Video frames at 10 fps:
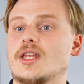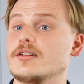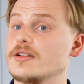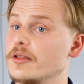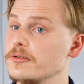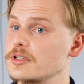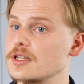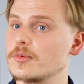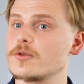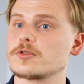Another
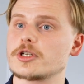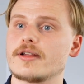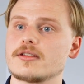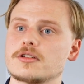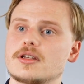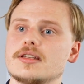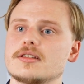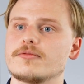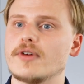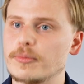typical challenge
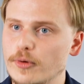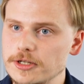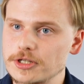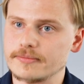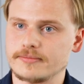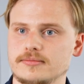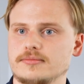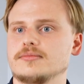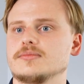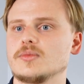is vibration.
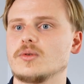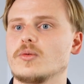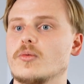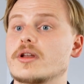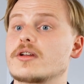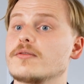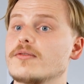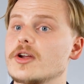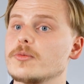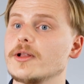When a
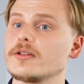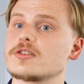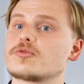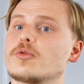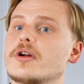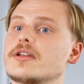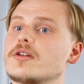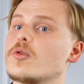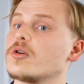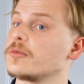conveyor belt is
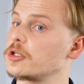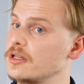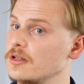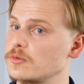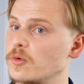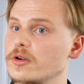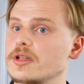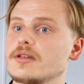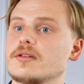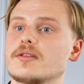running or a machine is
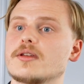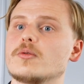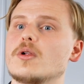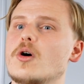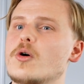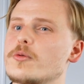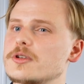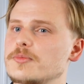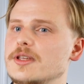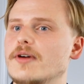working, there will
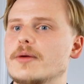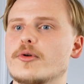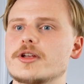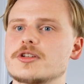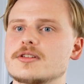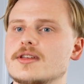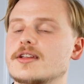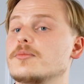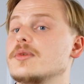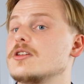always be vibrations that
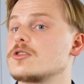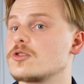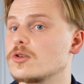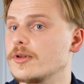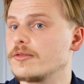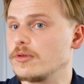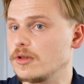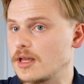can be disturbing for the